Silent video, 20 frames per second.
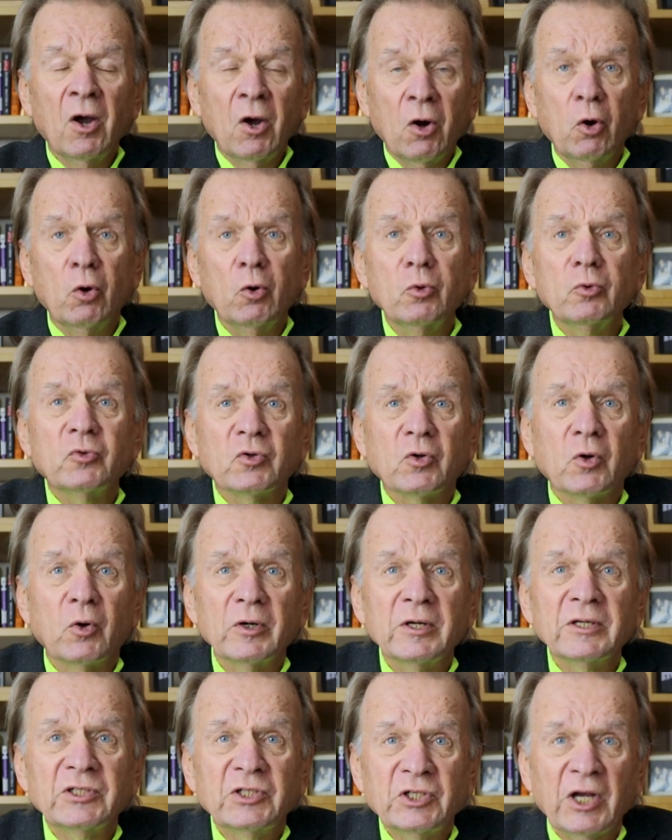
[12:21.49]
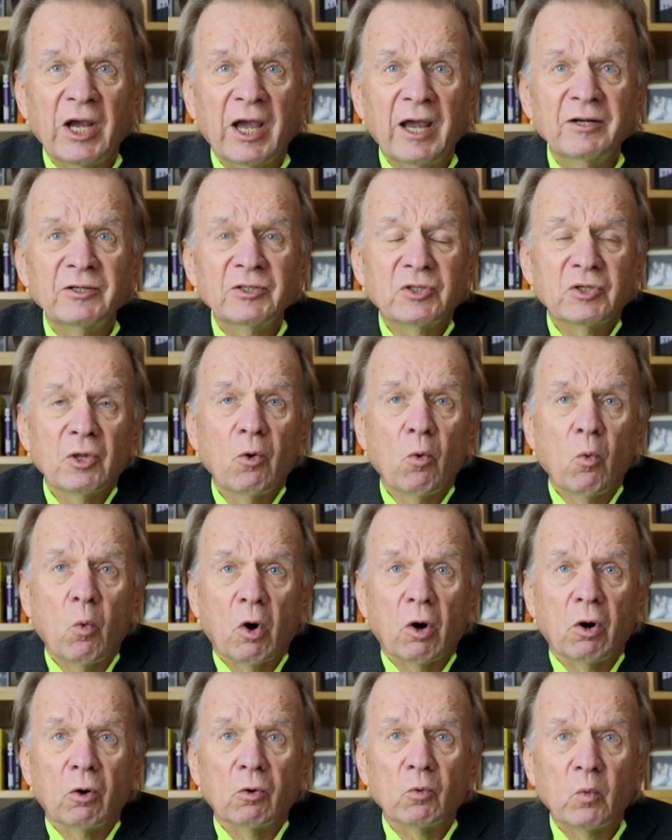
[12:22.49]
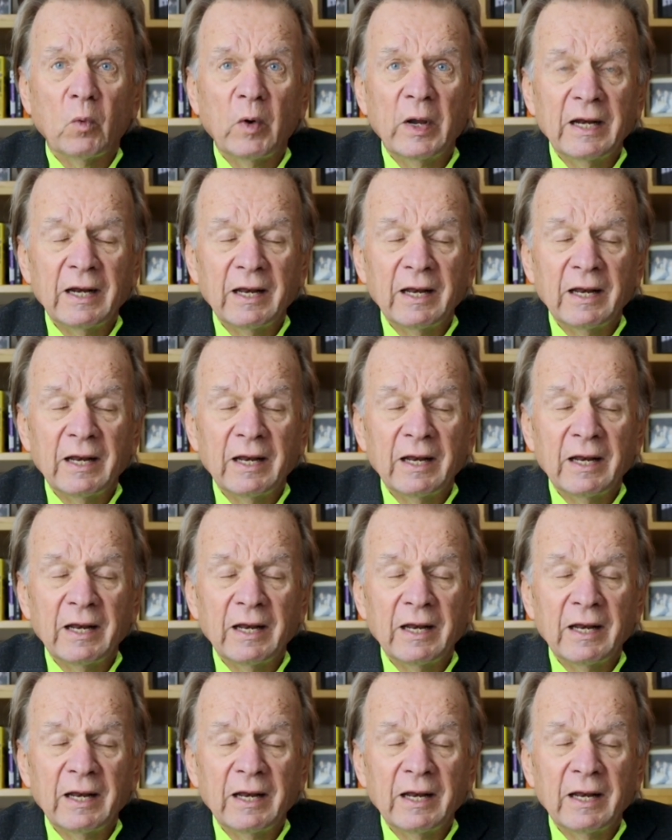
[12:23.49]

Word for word: who's going to change the world we